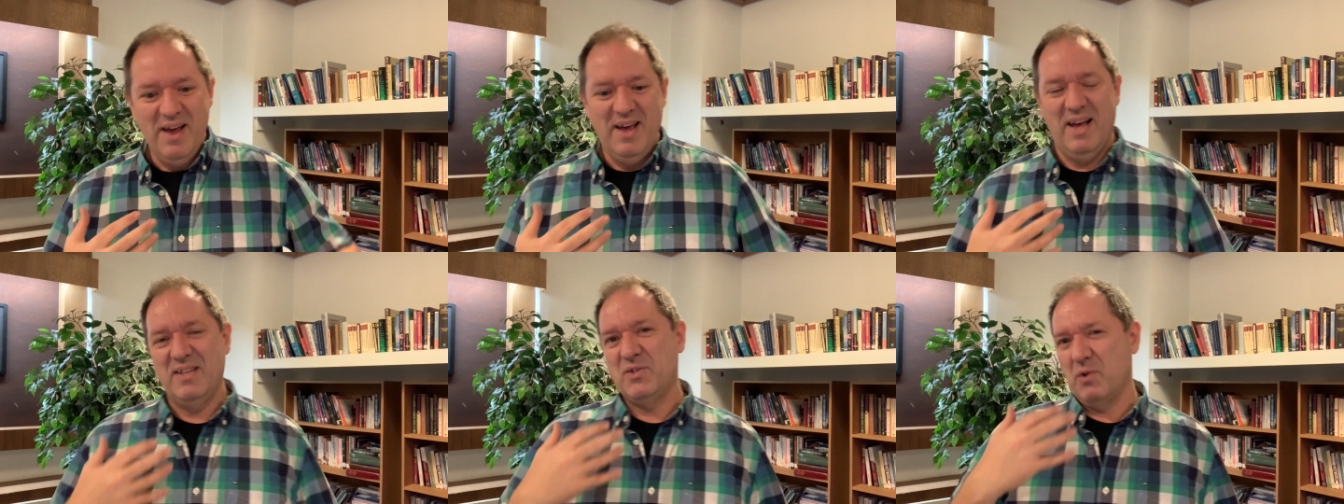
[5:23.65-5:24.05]

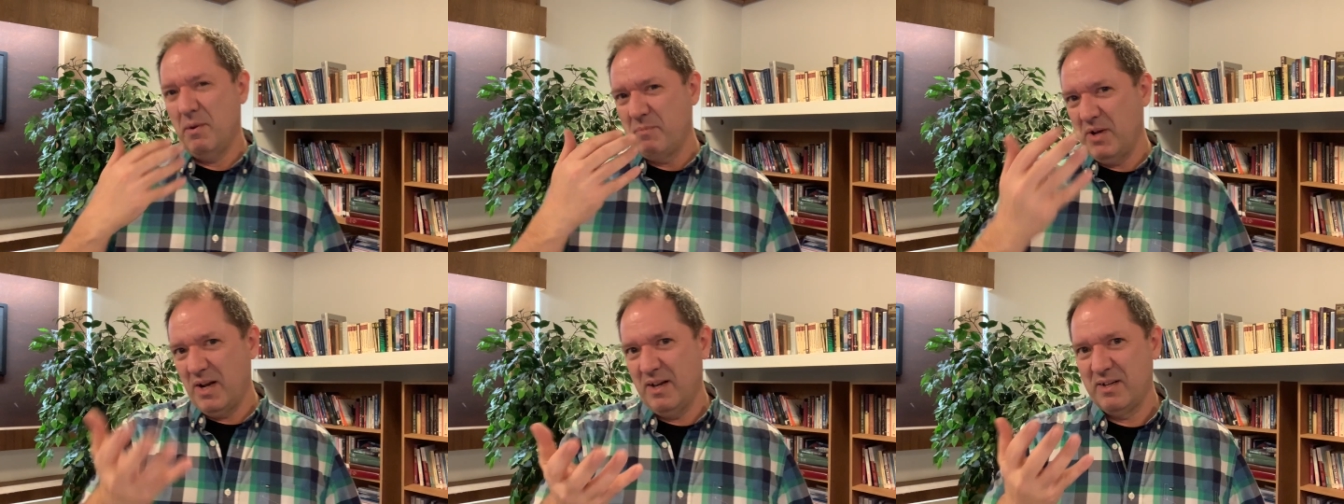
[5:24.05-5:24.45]
And so
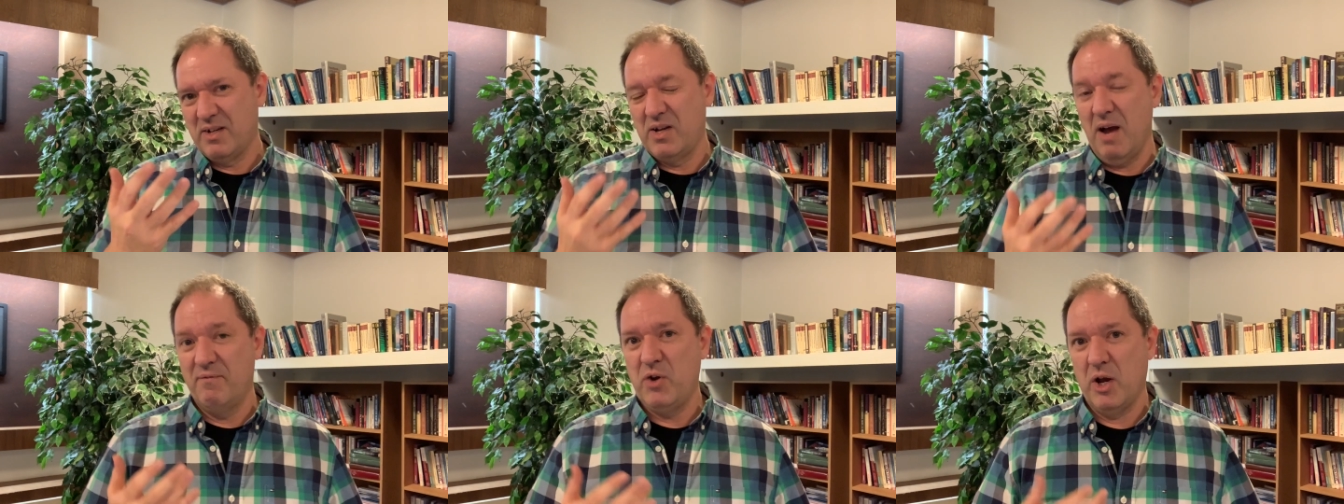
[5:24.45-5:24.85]

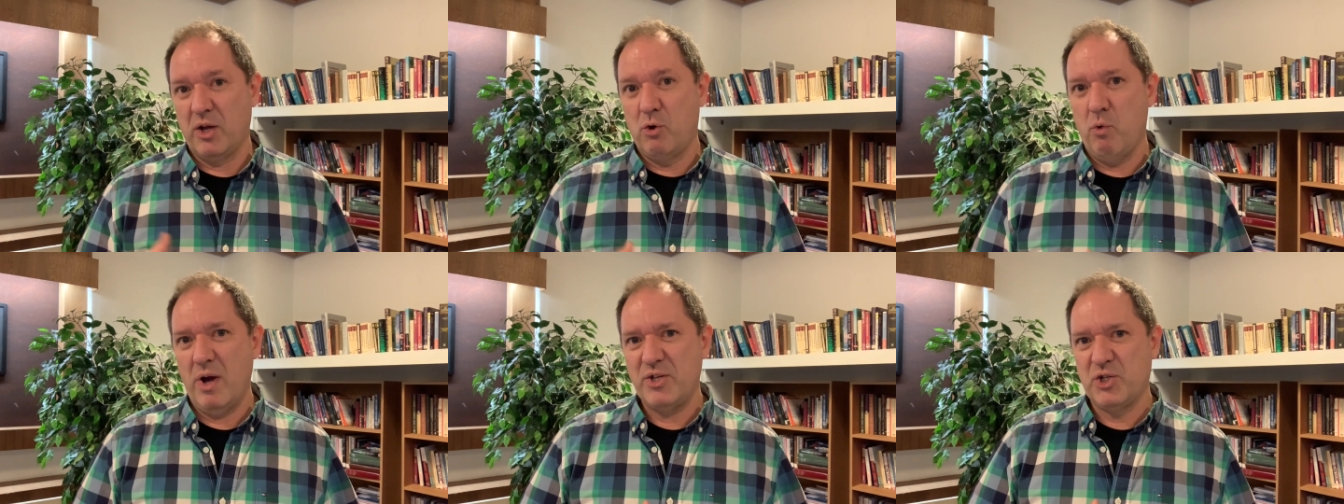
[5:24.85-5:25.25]
I've got a
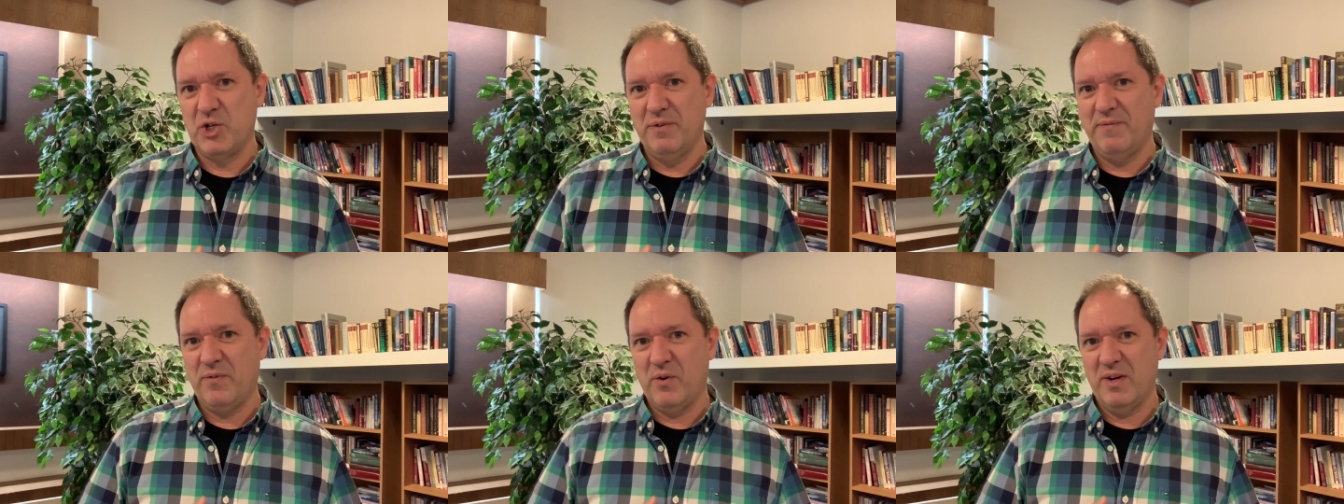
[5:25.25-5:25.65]

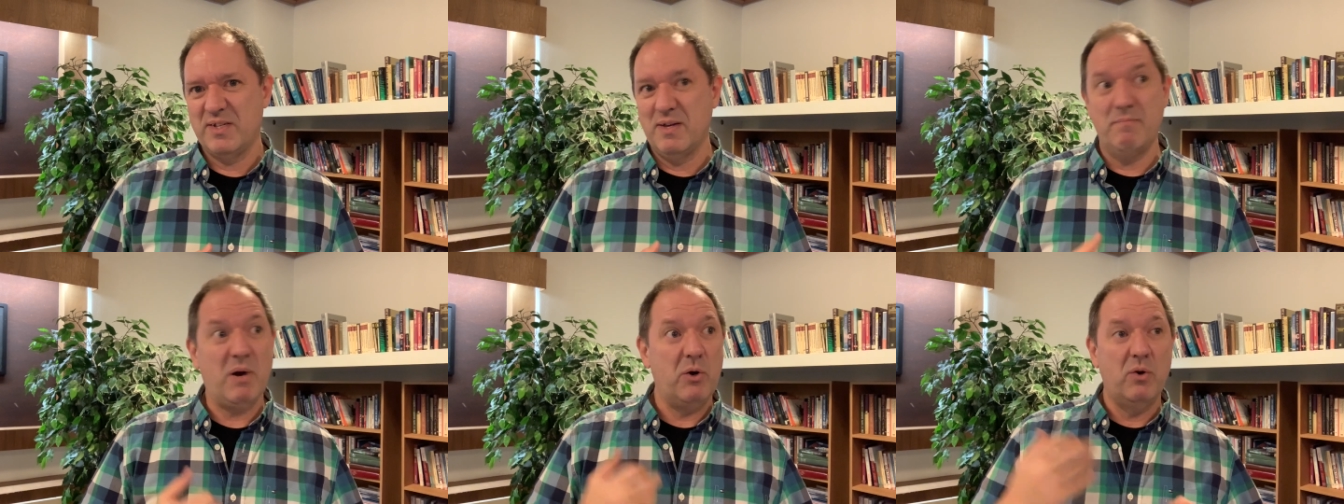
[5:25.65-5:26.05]
question for us
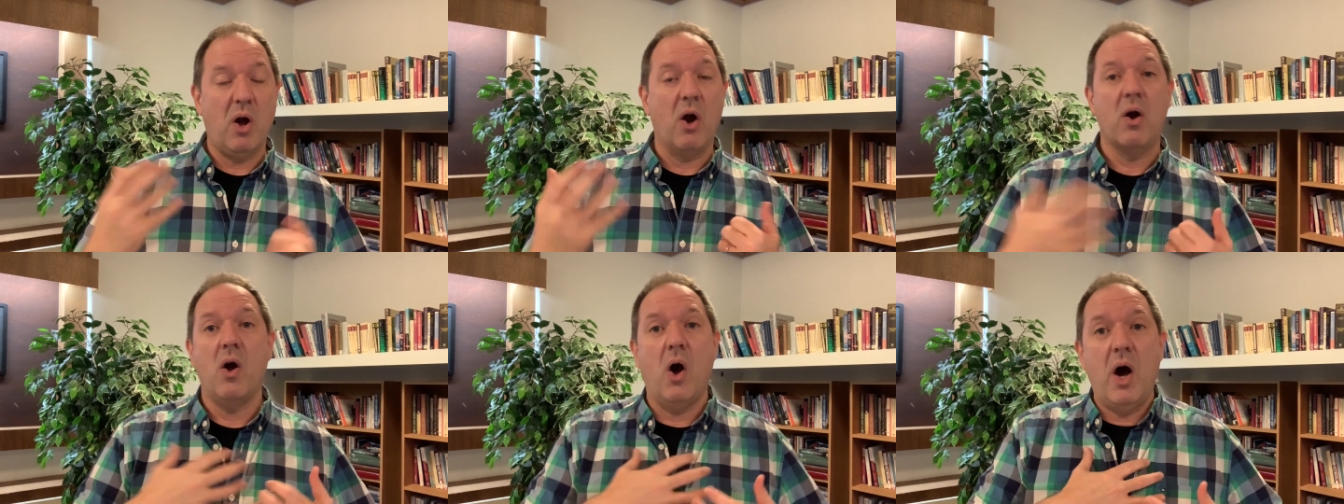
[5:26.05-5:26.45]
about
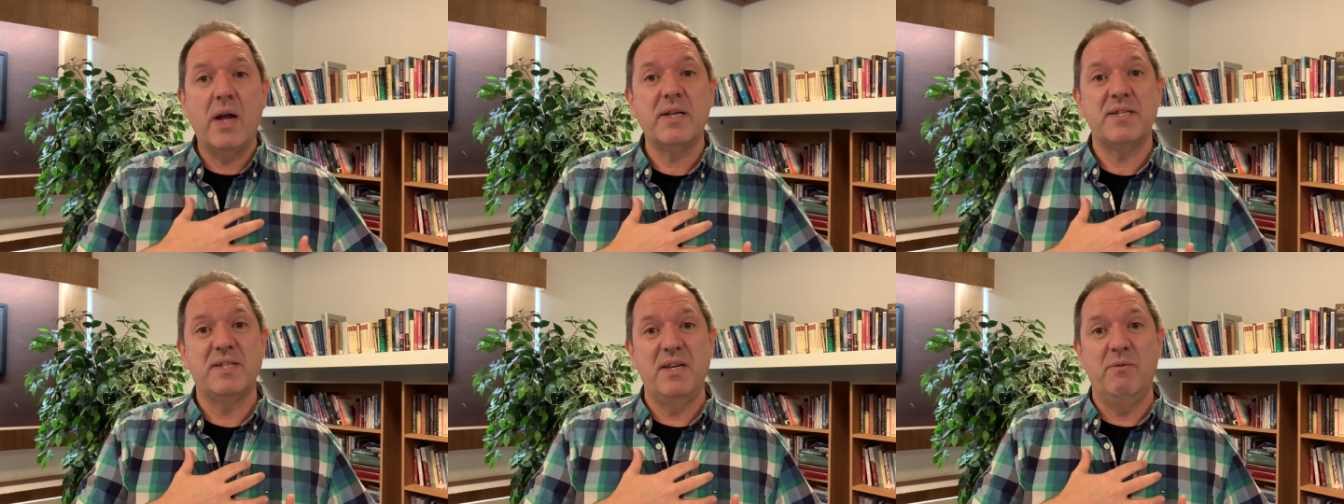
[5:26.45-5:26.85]
our
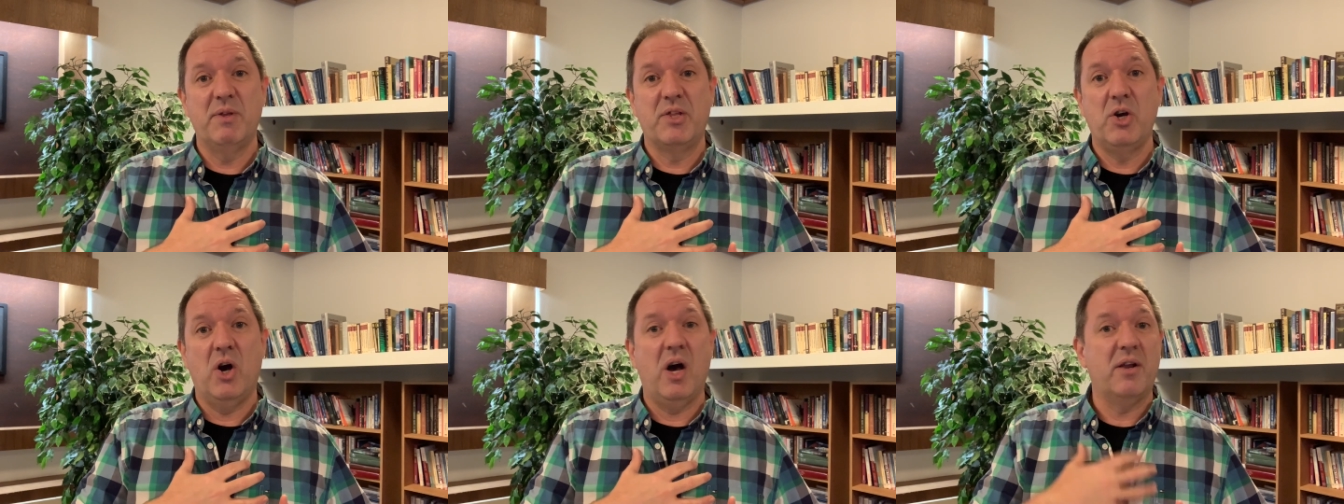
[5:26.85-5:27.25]
honesty with
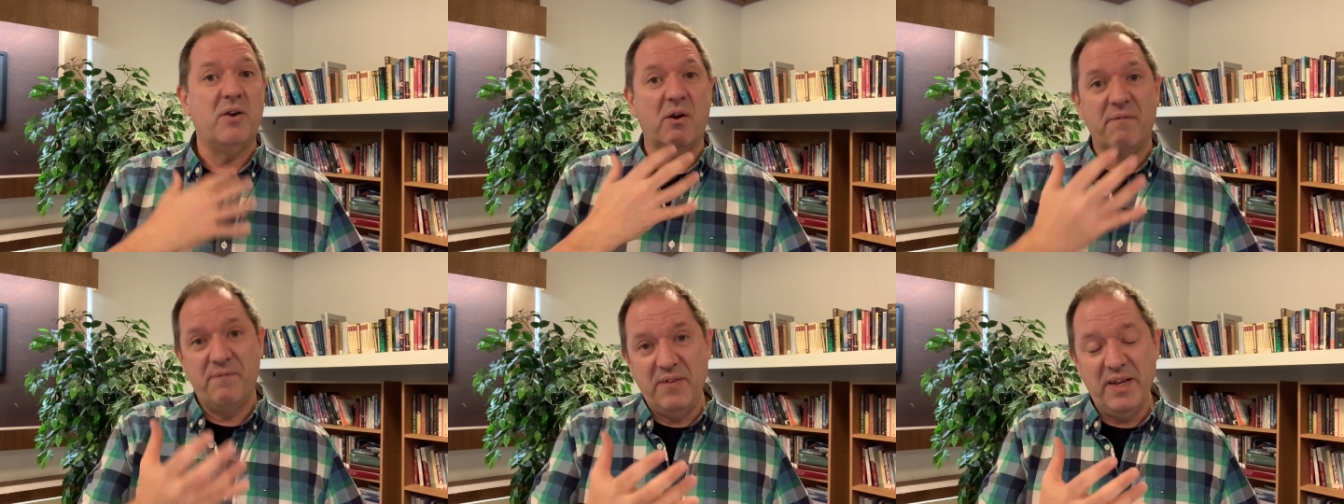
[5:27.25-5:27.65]
God and
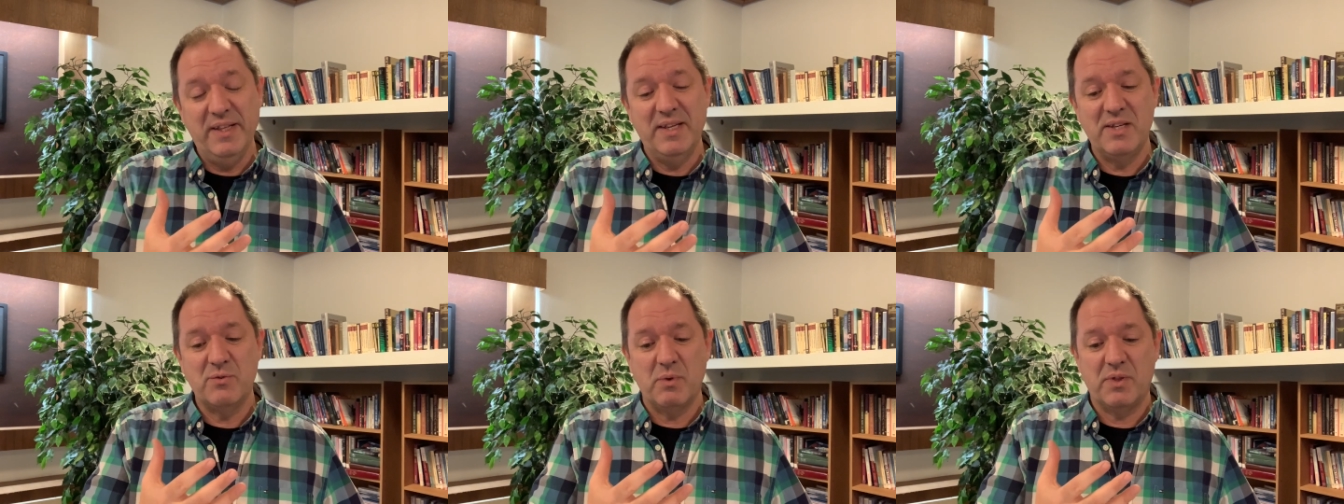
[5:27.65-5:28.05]
our
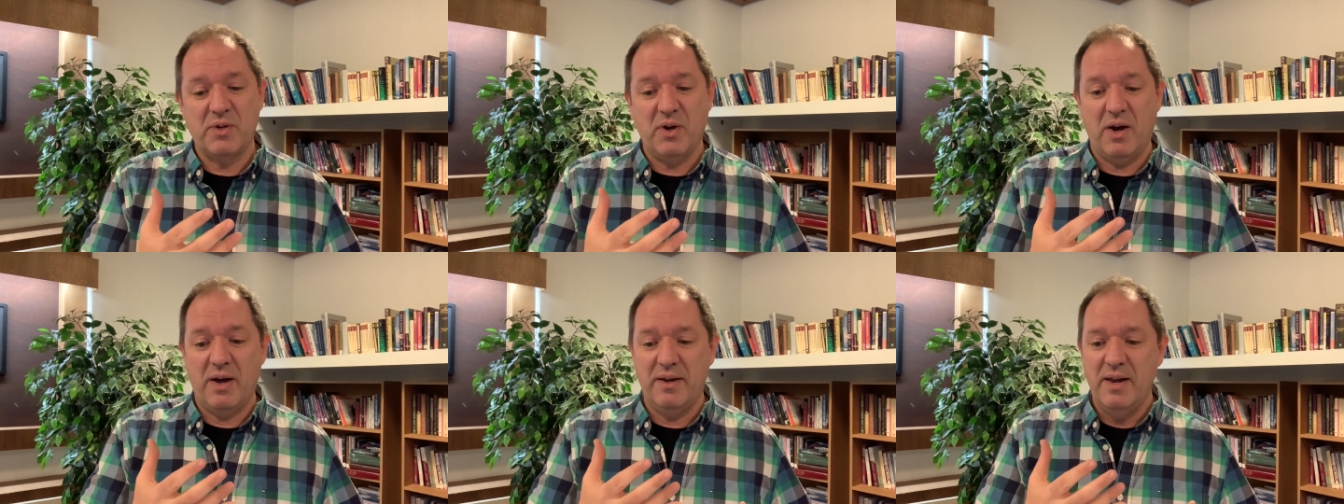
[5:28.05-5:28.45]
feelings with
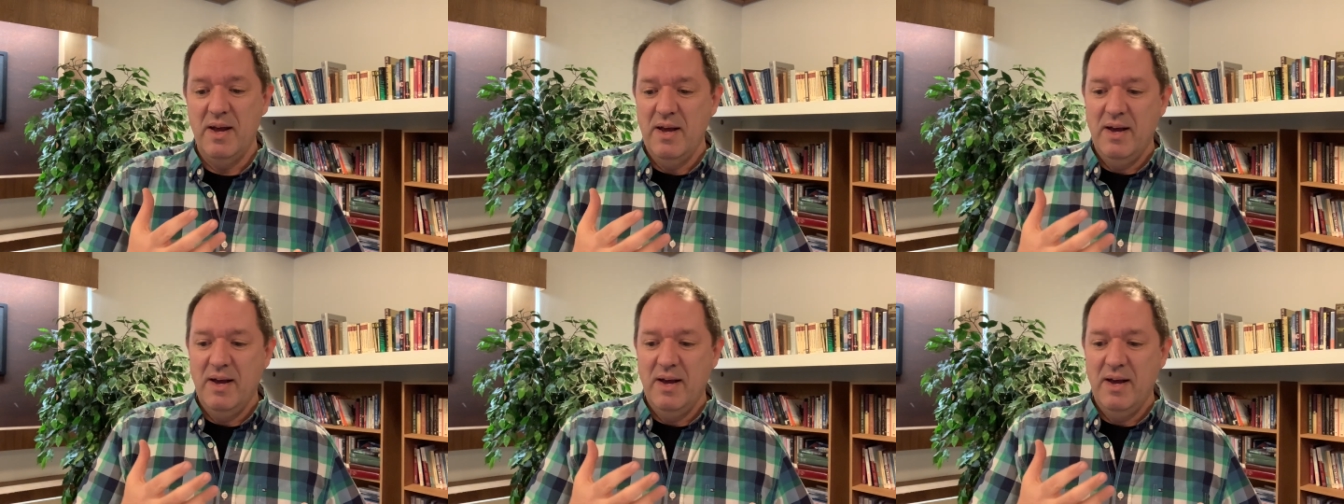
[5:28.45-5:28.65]
God.